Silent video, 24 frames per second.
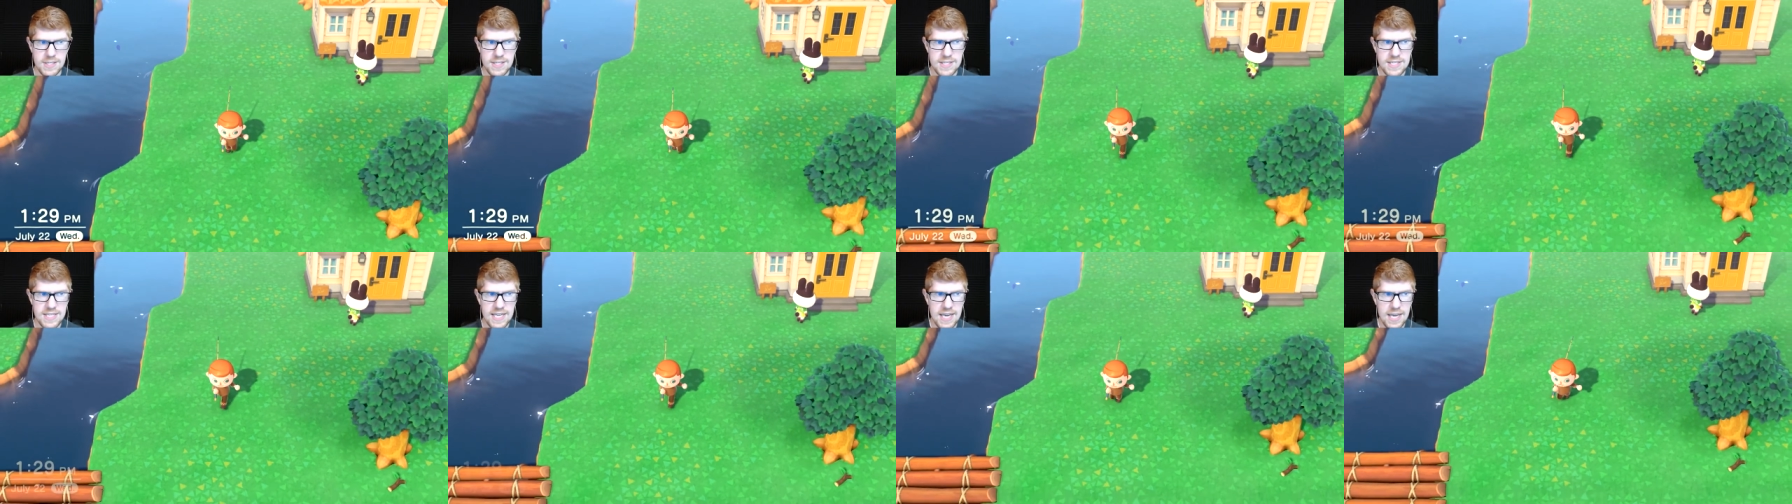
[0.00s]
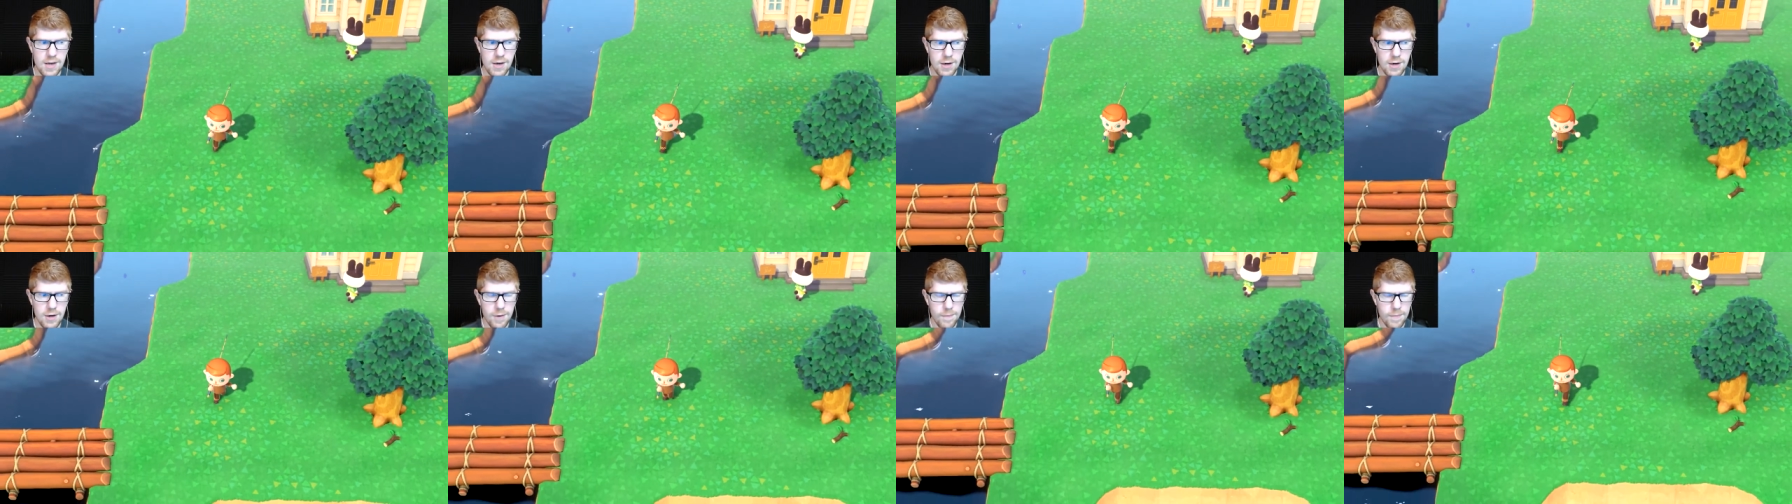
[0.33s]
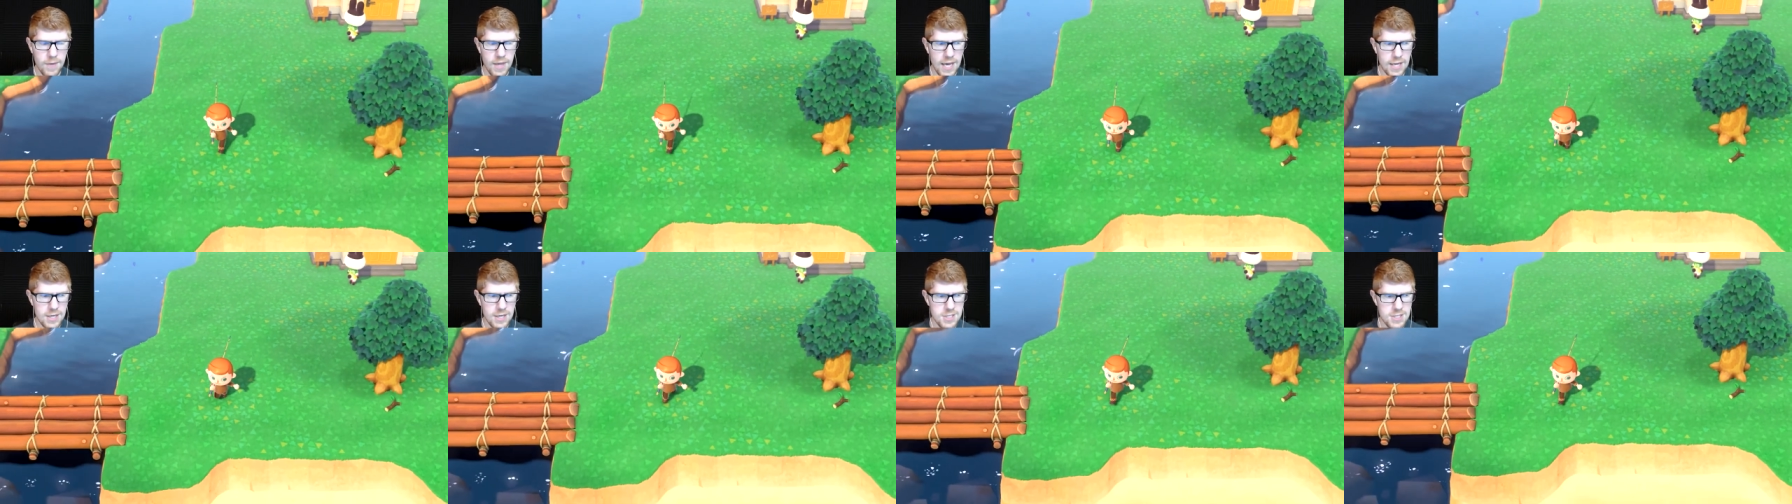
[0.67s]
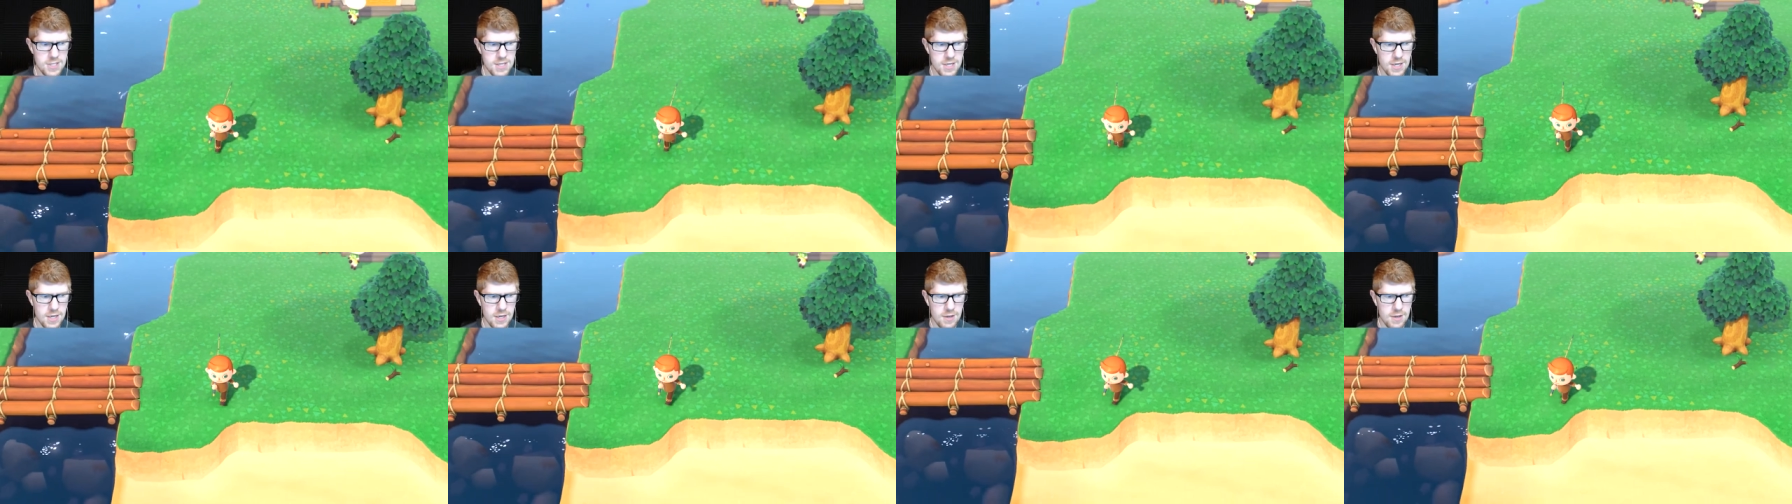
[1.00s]
Damn,
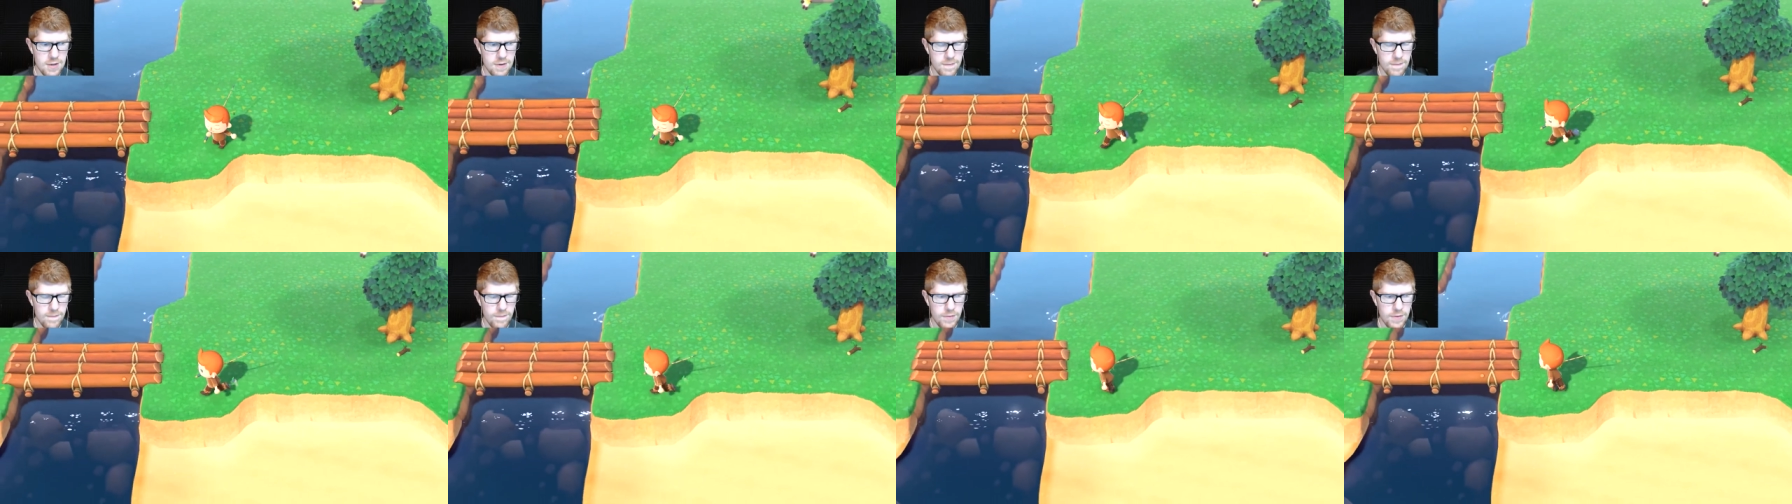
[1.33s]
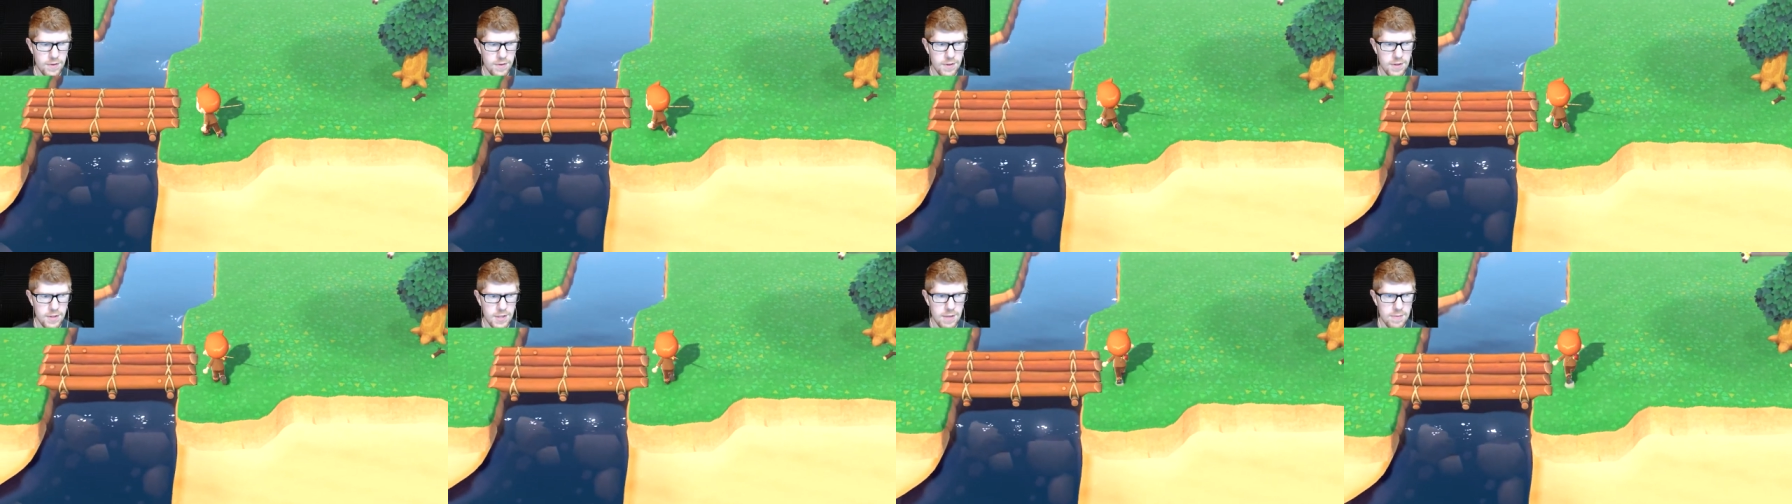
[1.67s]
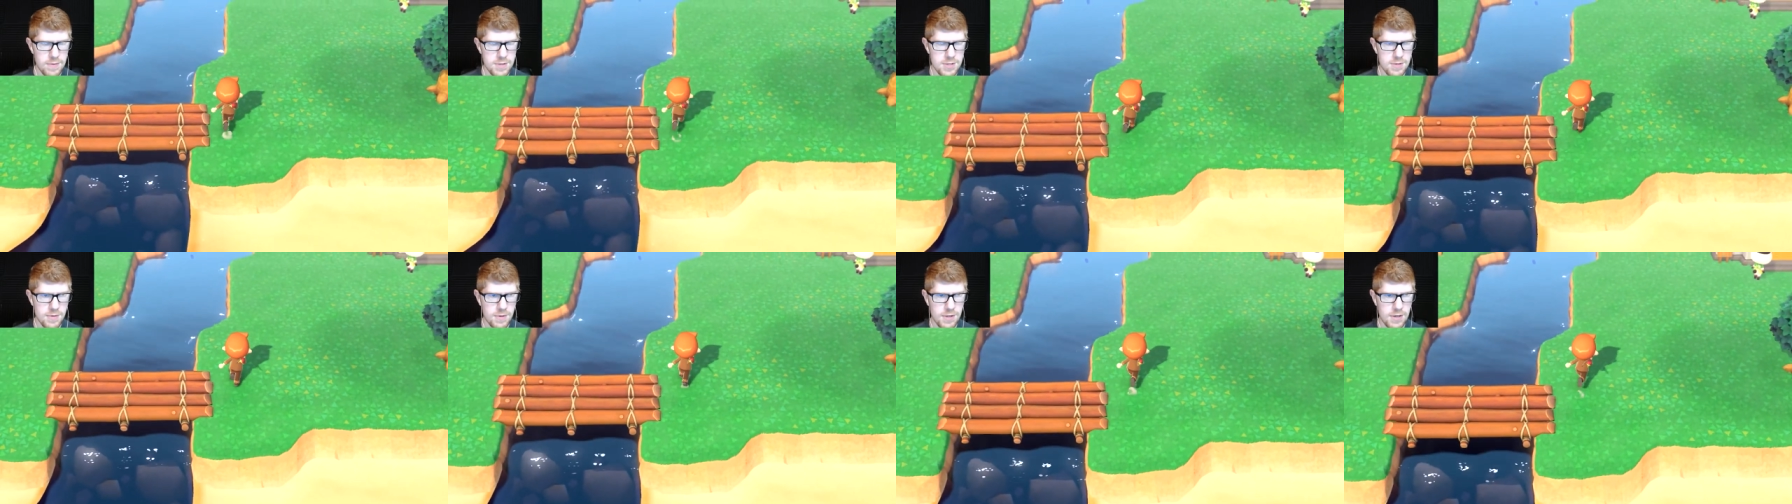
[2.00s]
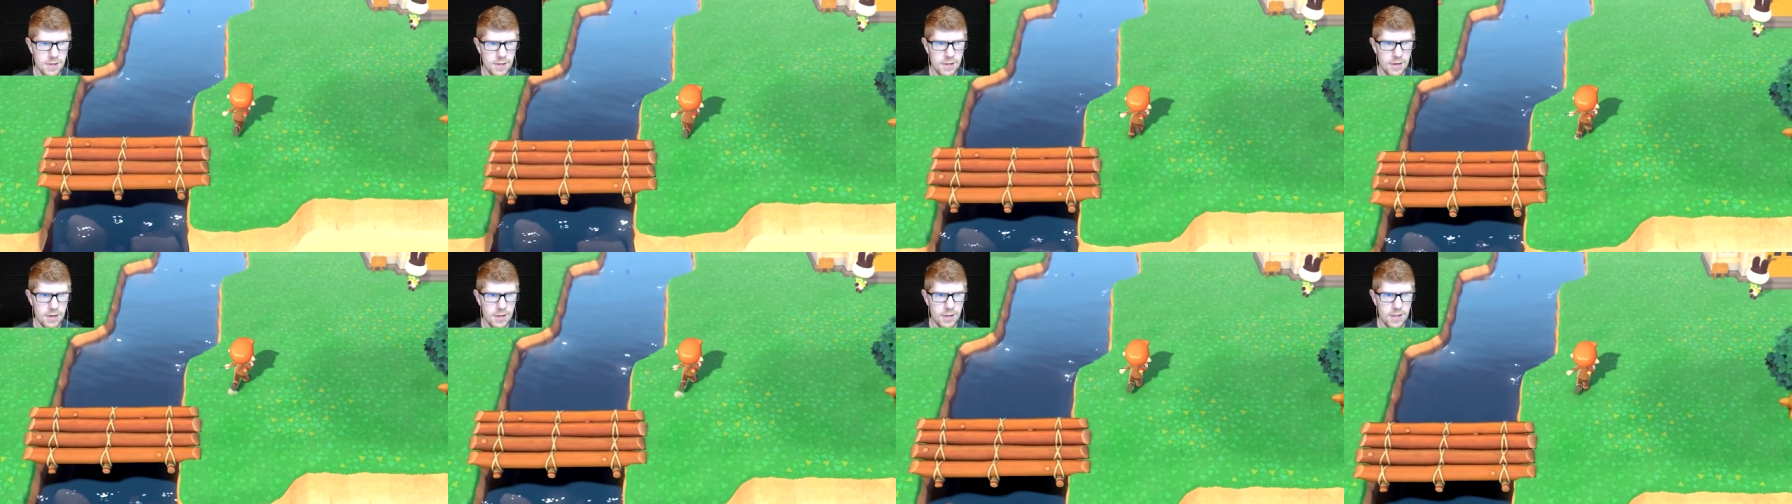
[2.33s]
Genji. Give me something
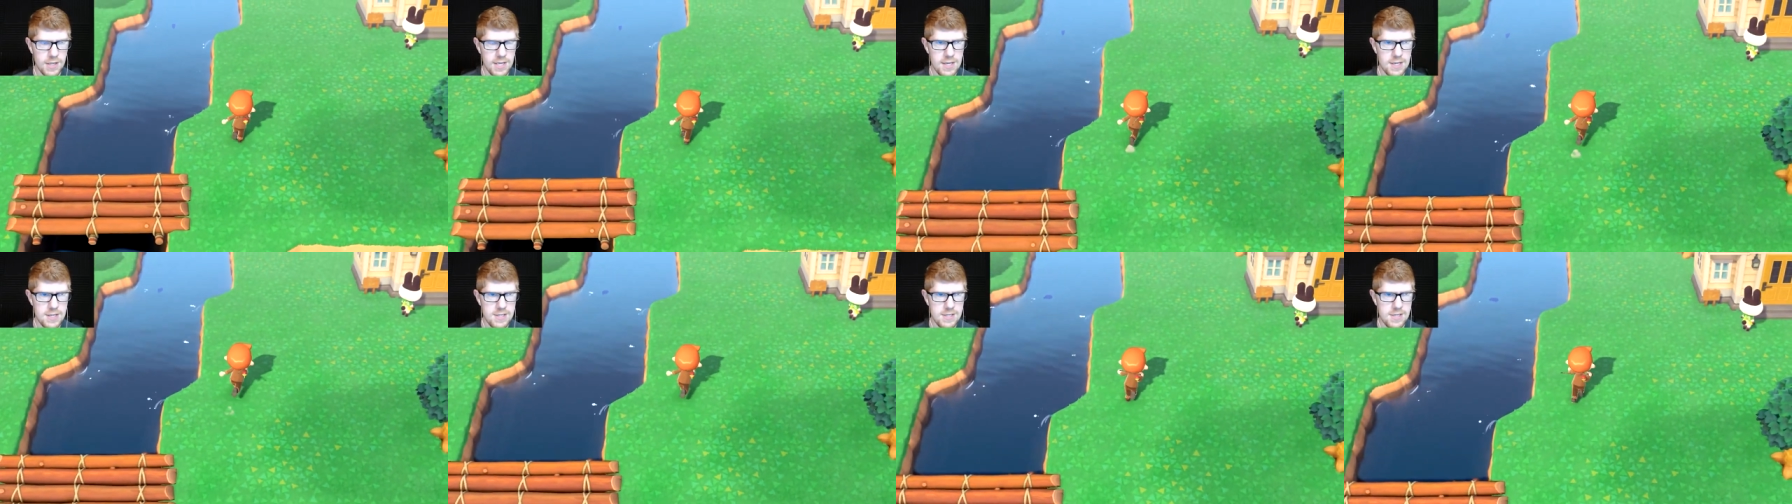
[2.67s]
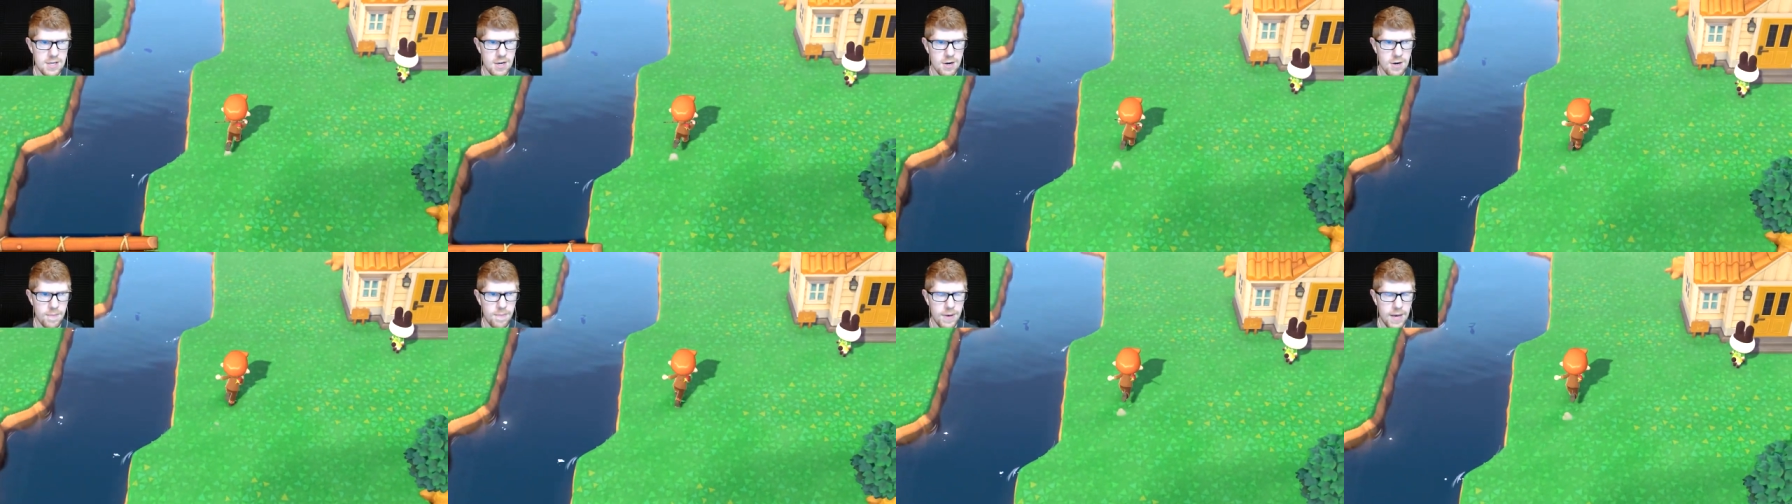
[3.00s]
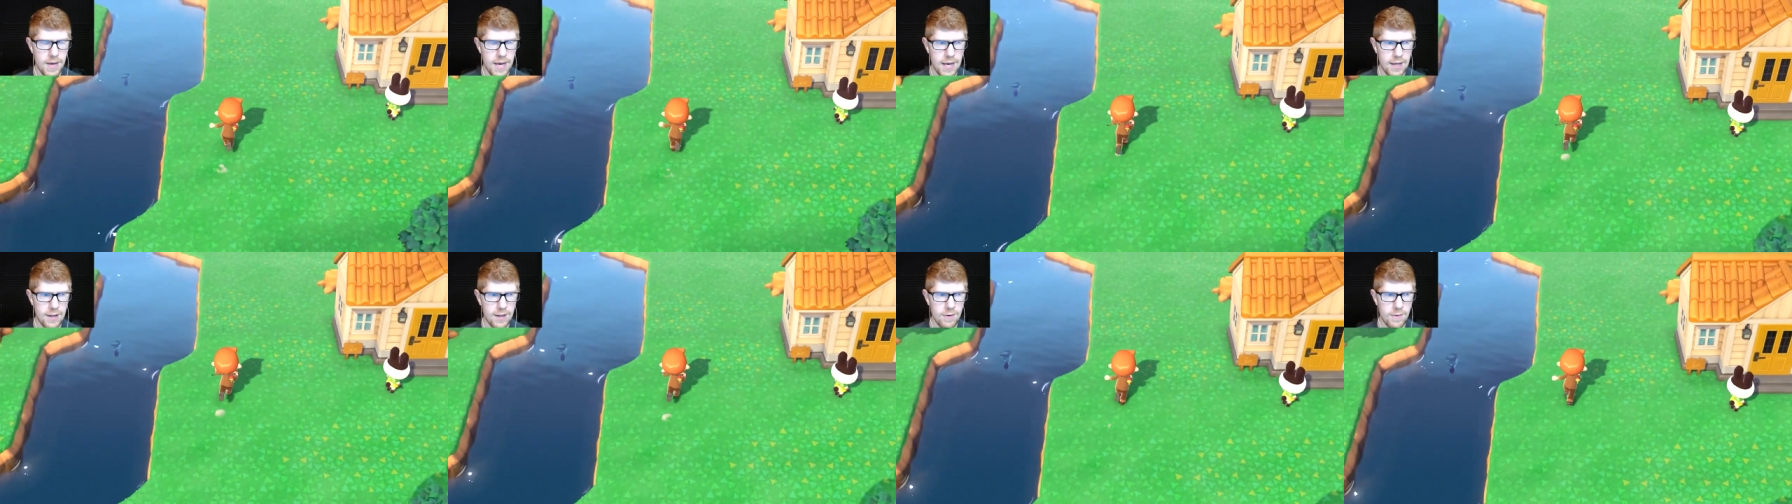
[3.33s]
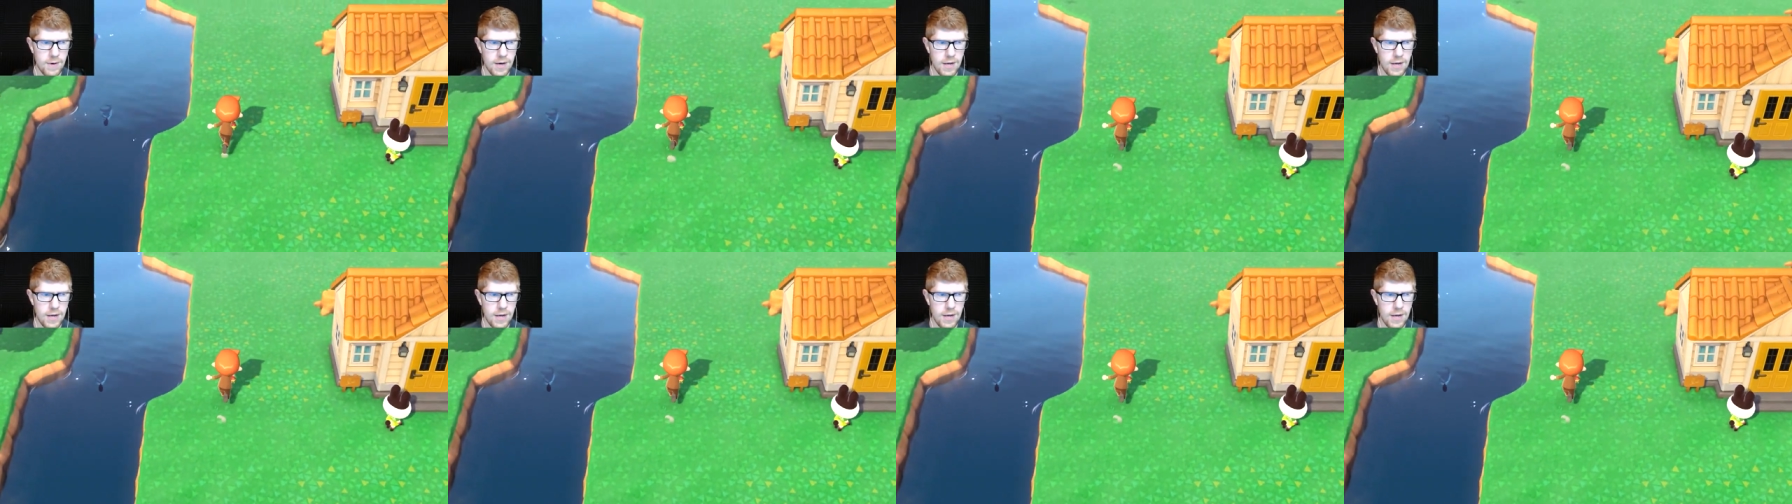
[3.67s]
a little easier to pallet,